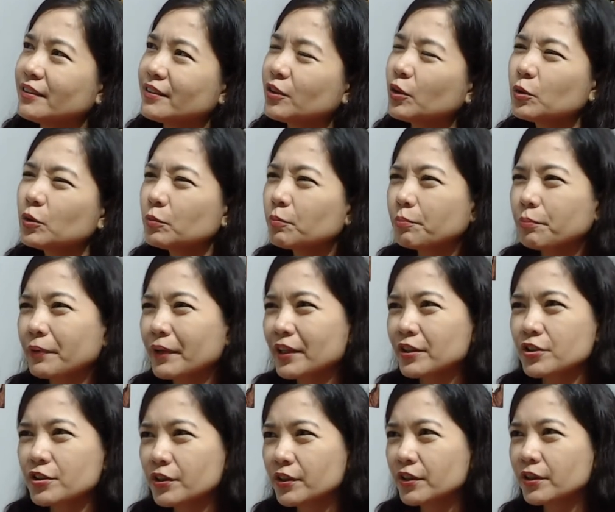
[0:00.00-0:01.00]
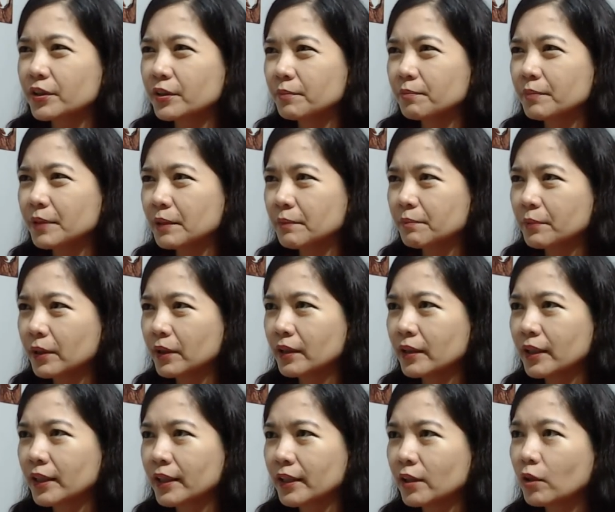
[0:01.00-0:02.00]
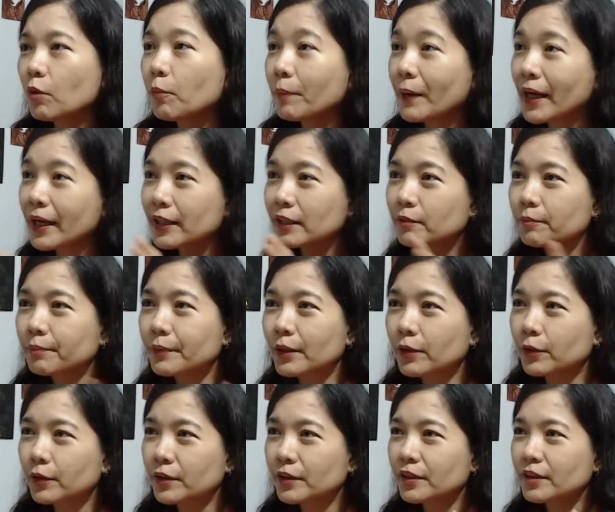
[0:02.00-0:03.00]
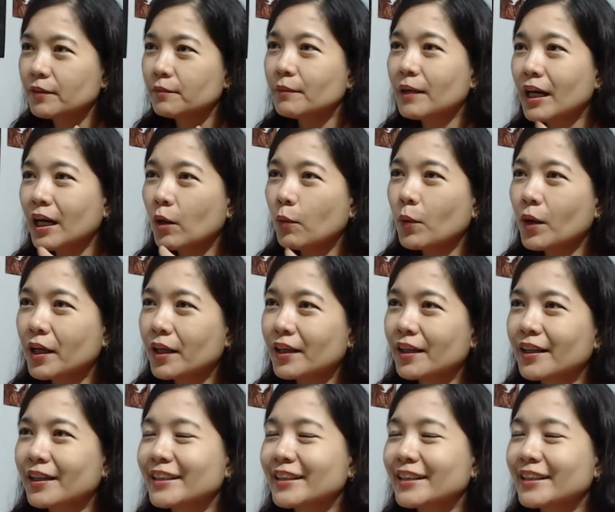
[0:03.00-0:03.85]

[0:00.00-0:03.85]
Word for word: don't pressure people like, oh, pangit pa or maawa ka.